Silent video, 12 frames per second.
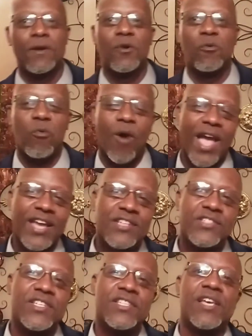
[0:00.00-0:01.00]
Why
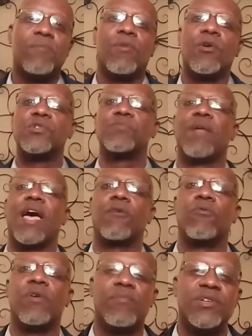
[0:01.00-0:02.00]
is it that most black
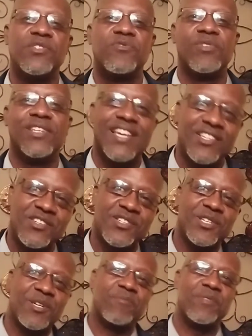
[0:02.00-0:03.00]
women's
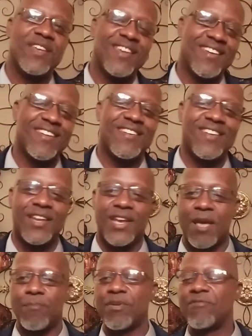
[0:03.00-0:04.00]
relationships end in
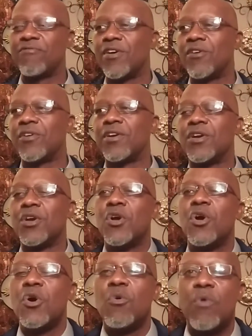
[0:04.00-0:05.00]
epic failure?
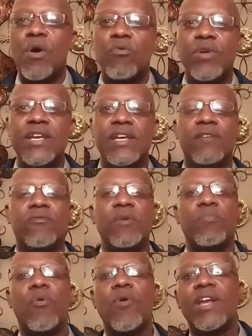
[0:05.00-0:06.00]
Well, we
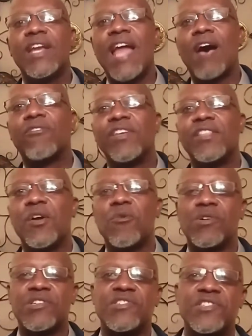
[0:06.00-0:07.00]
pointed out that there
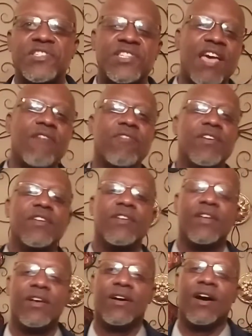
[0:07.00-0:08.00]
were 7
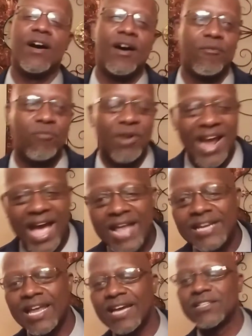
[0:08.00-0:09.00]
what I
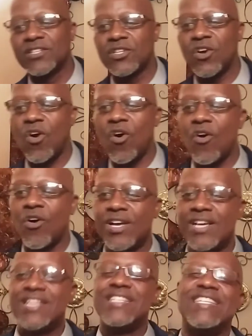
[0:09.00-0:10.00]
like to call
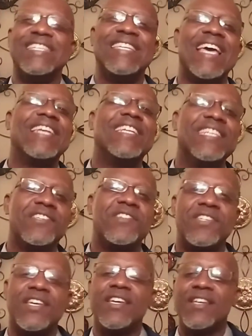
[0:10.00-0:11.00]
deadly
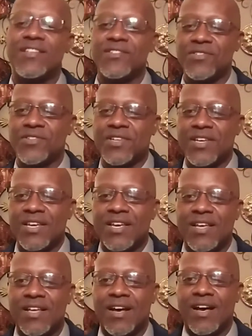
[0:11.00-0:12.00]
sins
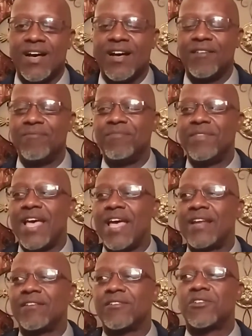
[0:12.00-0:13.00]

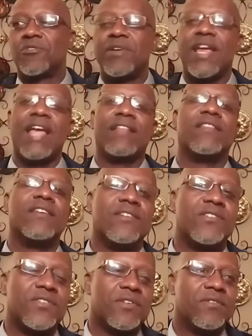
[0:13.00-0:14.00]
that create this